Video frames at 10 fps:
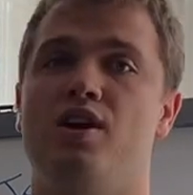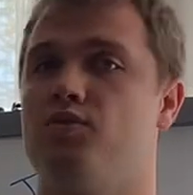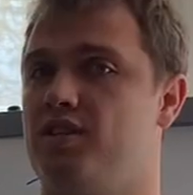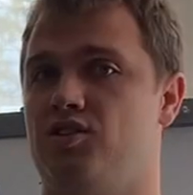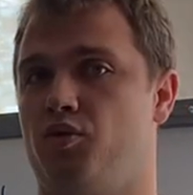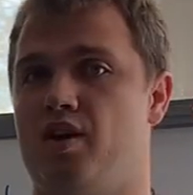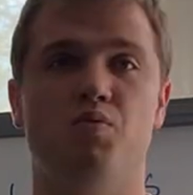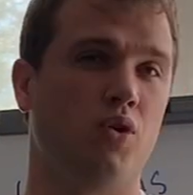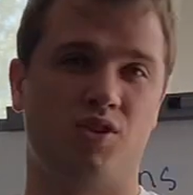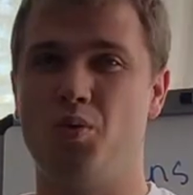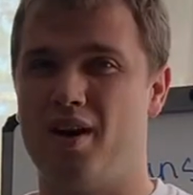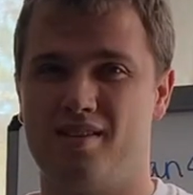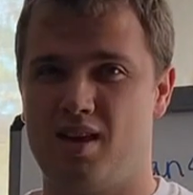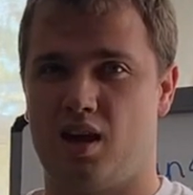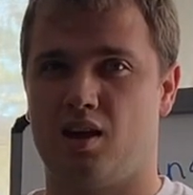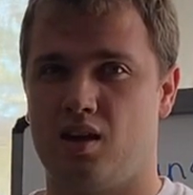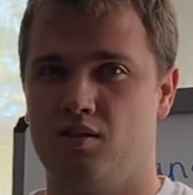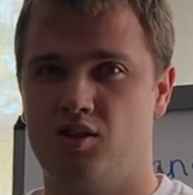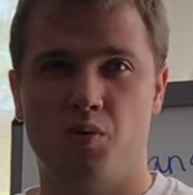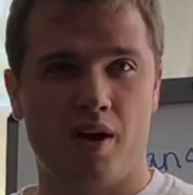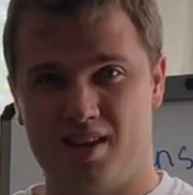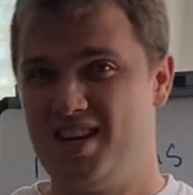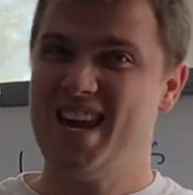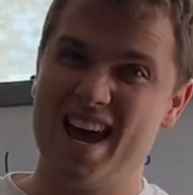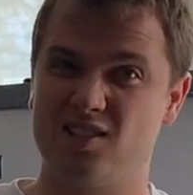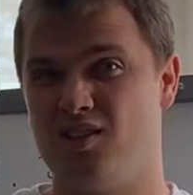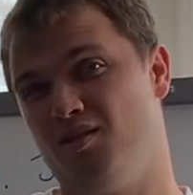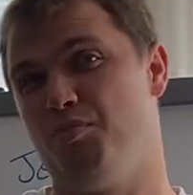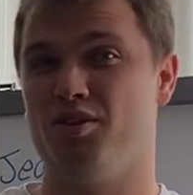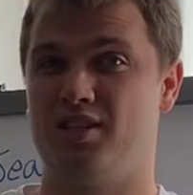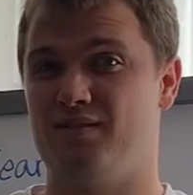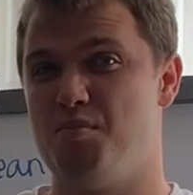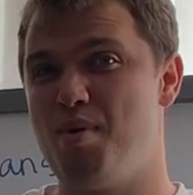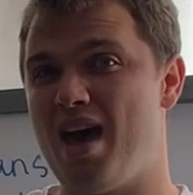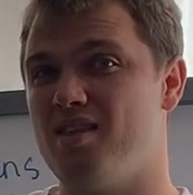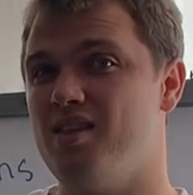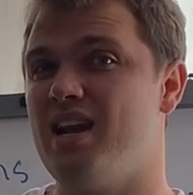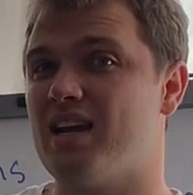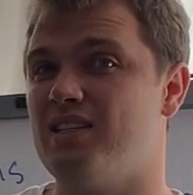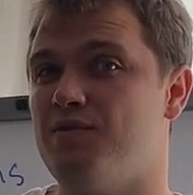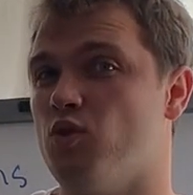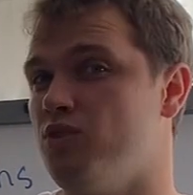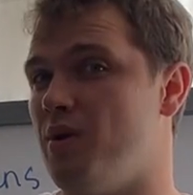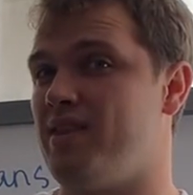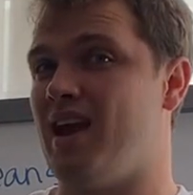or disagree? What do I think? Do I think, yes, the positives are better than the negatives, or do I think